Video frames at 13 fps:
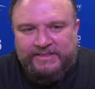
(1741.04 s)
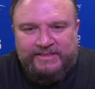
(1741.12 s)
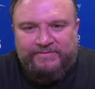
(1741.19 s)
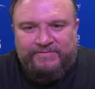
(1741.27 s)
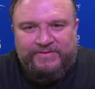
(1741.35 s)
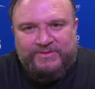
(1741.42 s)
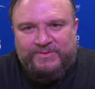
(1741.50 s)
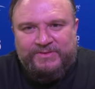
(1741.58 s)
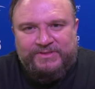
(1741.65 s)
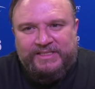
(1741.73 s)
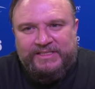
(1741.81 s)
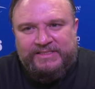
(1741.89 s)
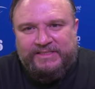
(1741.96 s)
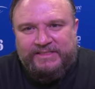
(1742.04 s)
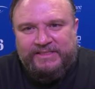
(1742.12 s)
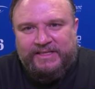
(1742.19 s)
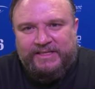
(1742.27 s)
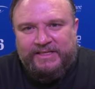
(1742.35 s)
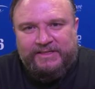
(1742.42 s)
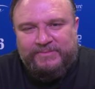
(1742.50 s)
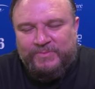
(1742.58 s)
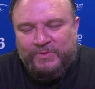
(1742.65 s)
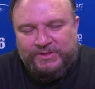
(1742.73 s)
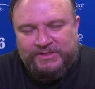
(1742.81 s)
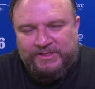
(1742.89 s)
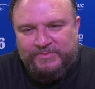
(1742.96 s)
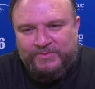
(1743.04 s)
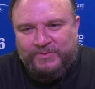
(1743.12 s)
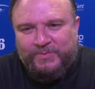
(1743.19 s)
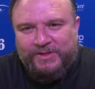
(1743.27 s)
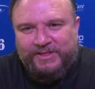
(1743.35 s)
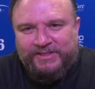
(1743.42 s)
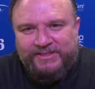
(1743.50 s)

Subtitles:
if this was easy, like, more teams would win